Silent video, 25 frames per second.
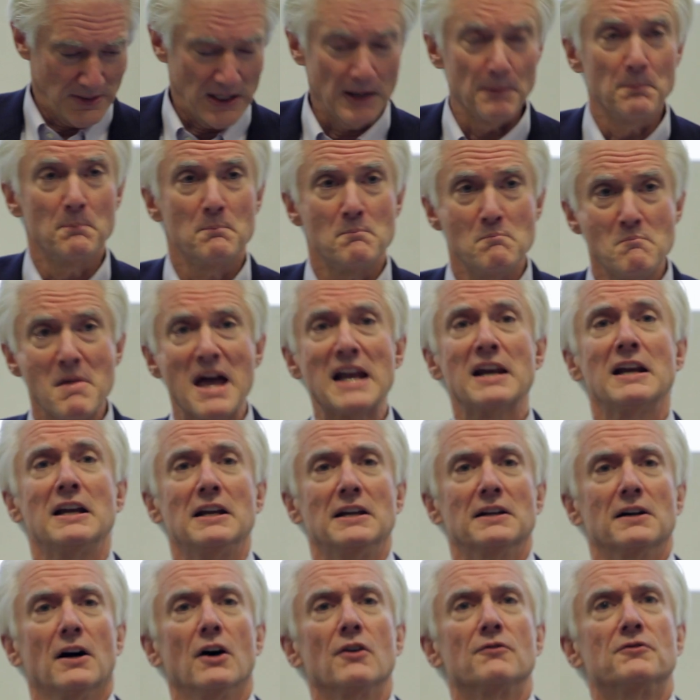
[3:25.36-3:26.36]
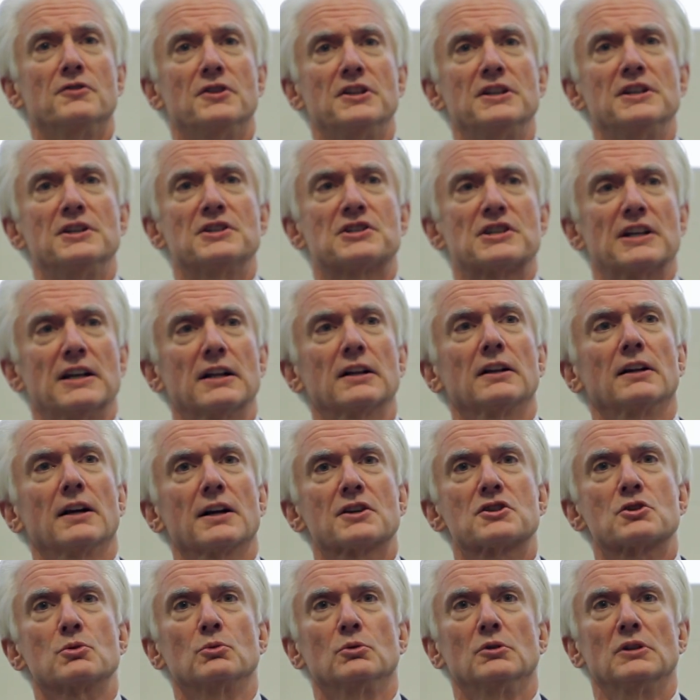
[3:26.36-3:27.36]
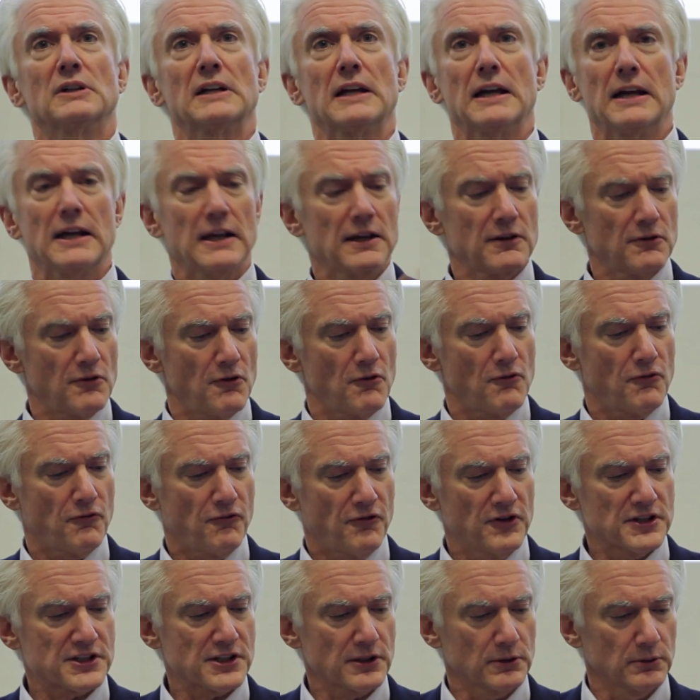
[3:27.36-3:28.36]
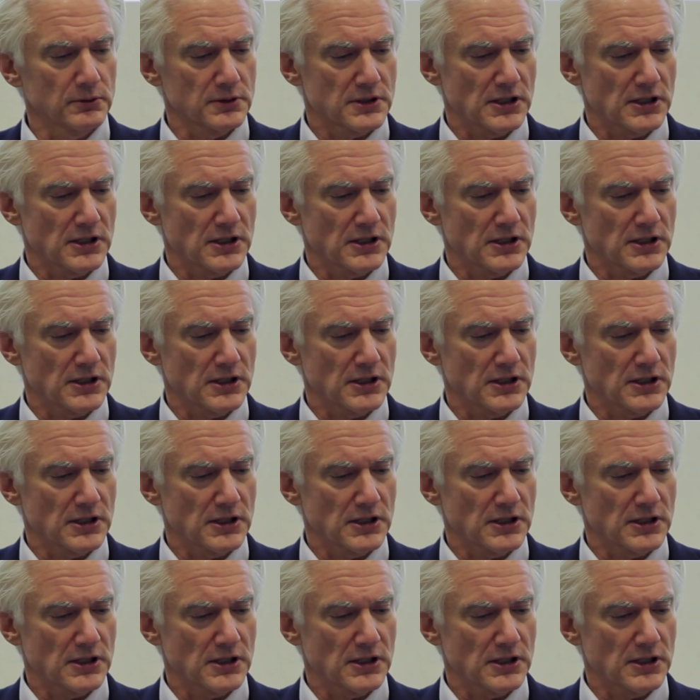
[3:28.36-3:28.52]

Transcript: And many of these intellectual and physical